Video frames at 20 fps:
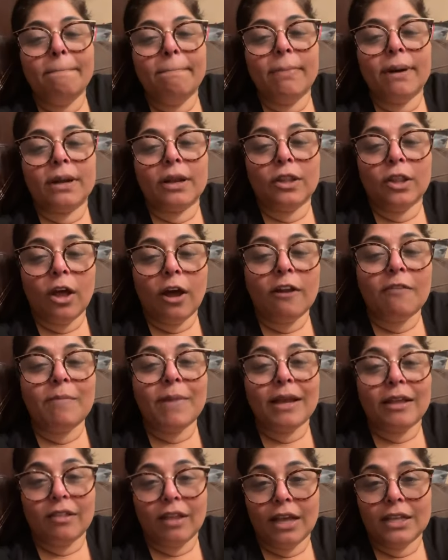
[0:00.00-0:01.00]
But a lot of
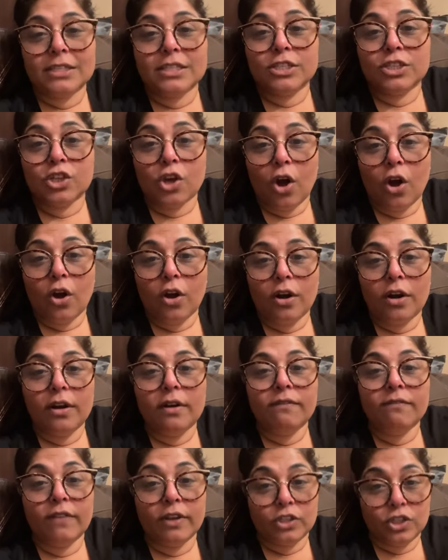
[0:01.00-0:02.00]
my classes
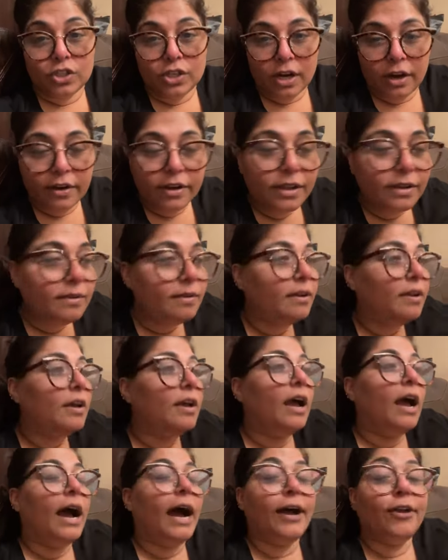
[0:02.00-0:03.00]
are vegetarian.
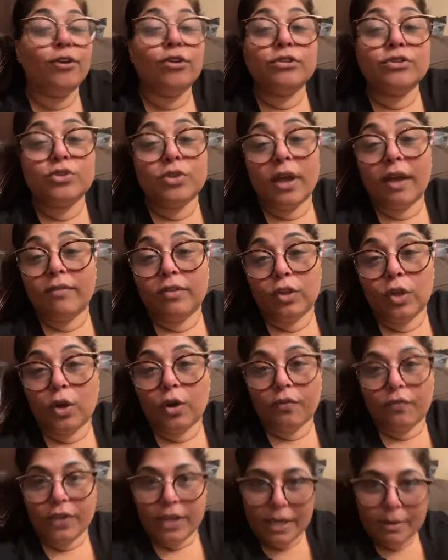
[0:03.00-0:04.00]
I also have a
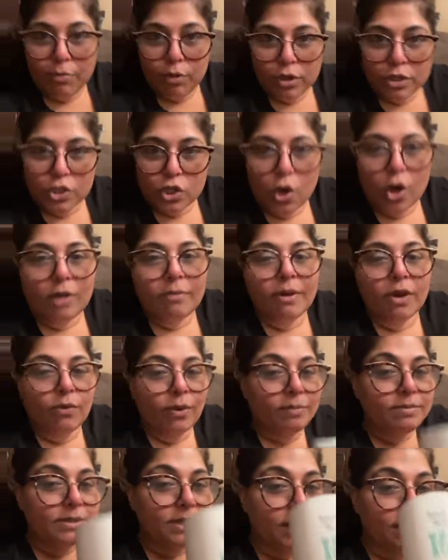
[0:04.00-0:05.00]
lot of ebooks on my
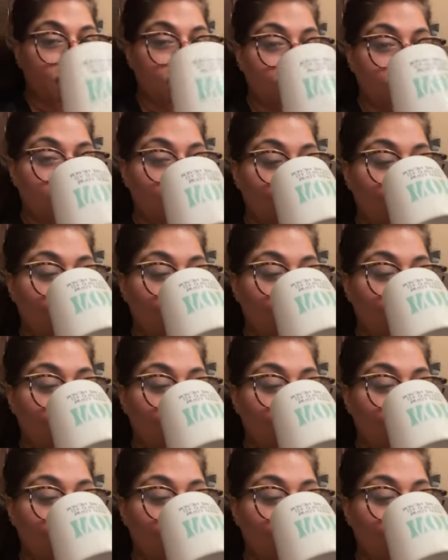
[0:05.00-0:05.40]
website.